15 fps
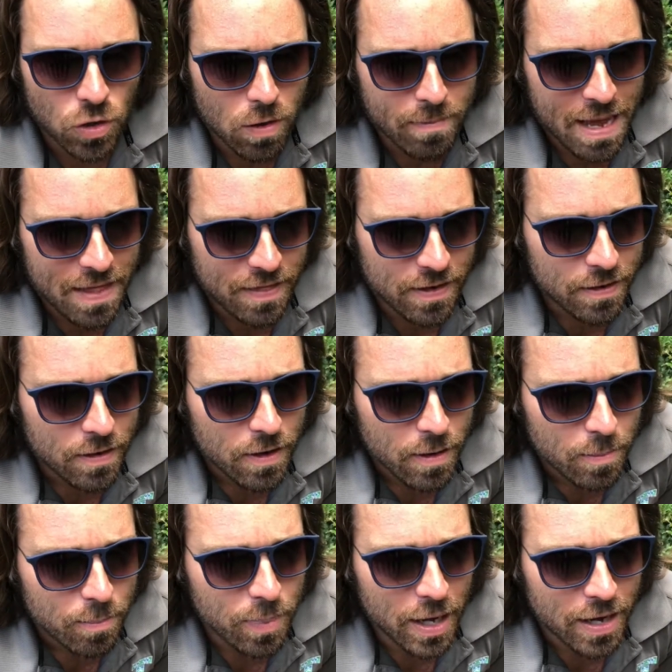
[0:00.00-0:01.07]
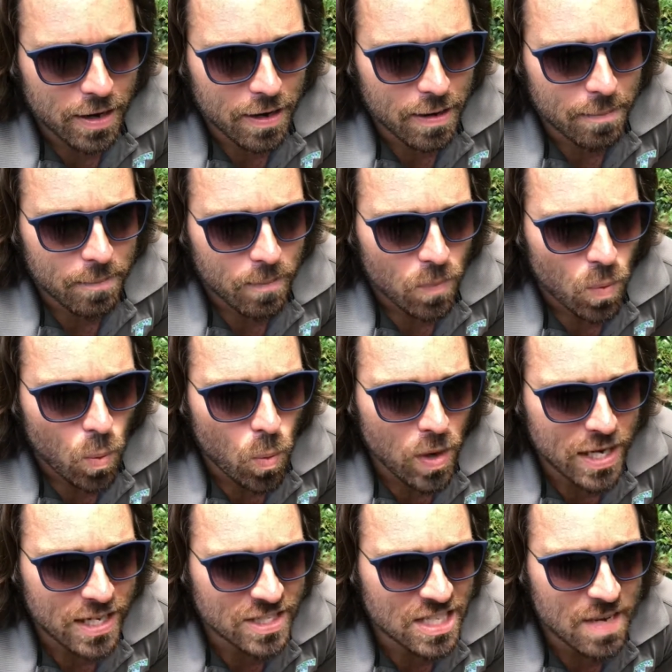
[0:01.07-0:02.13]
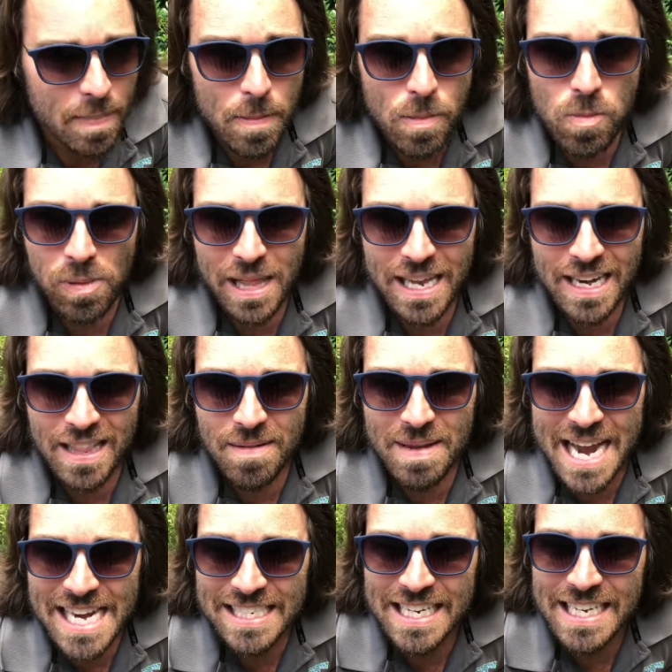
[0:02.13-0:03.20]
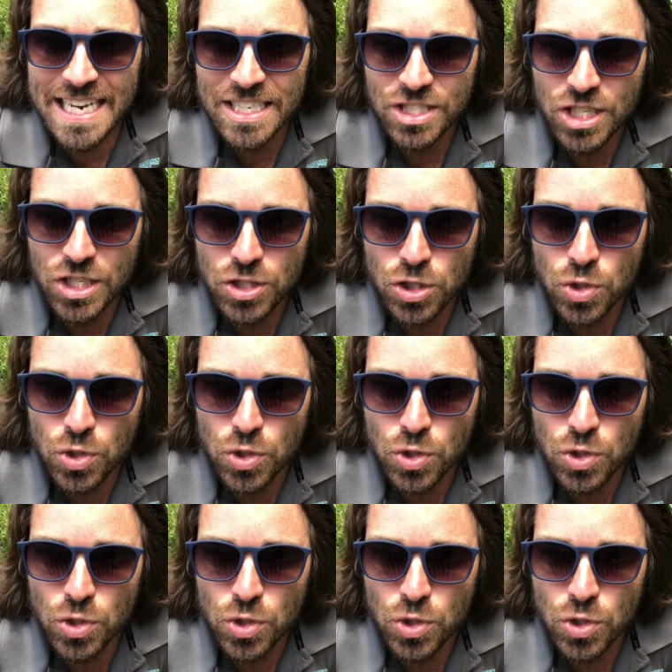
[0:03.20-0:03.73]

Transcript: our method. But when you see people planting them 18 inches or